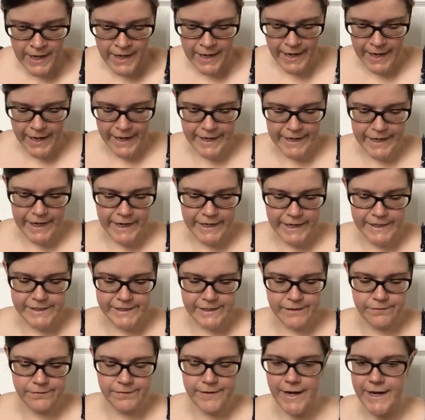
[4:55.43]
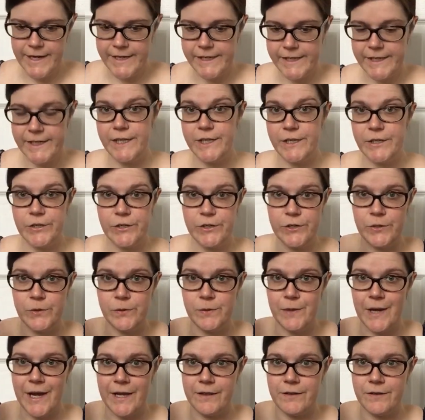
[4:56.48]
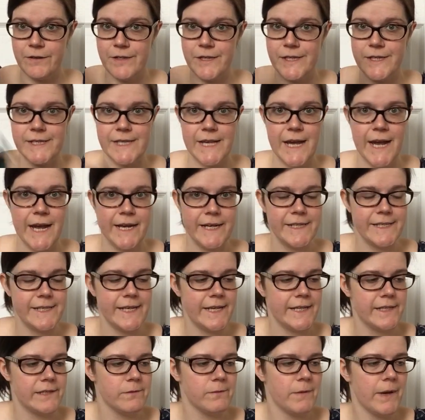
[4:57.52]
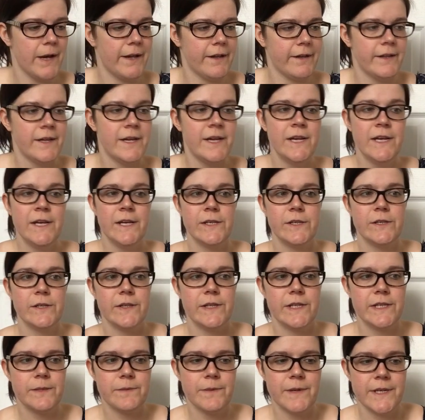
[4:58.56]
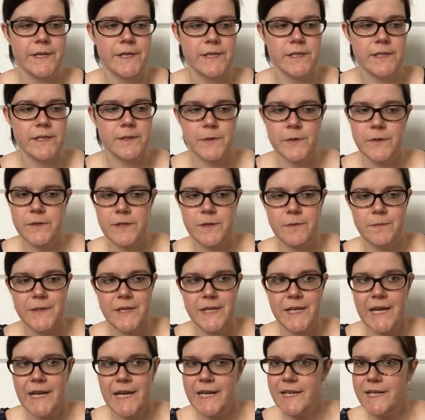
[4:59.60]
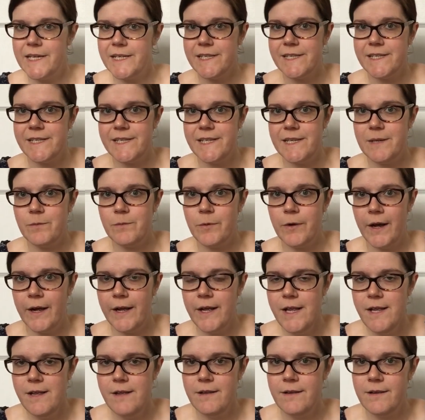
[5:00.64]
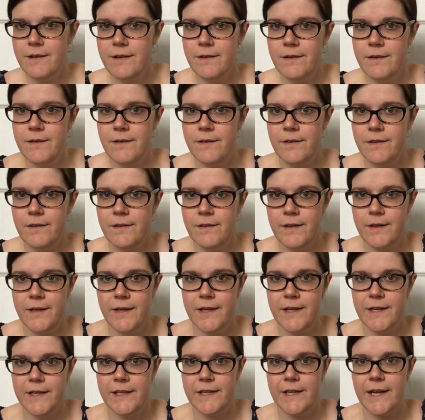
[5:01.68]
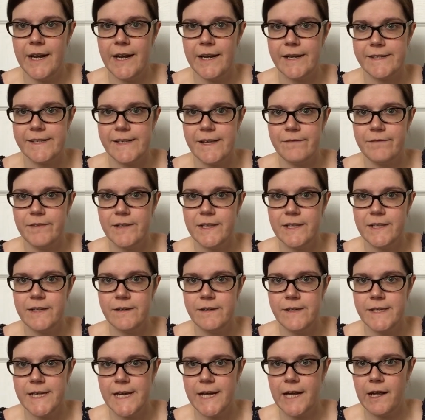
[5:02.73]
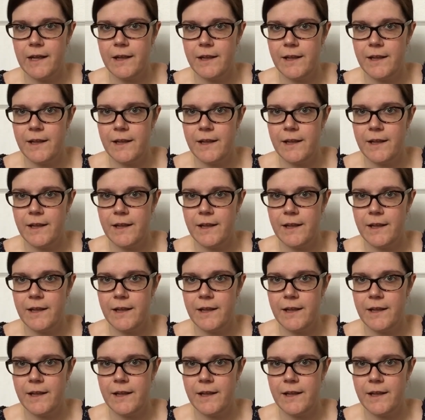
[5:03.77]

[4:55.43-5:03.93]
and I did find it in 2 other designs as well. So this one is supposed to be a zebra, and it does have the little tail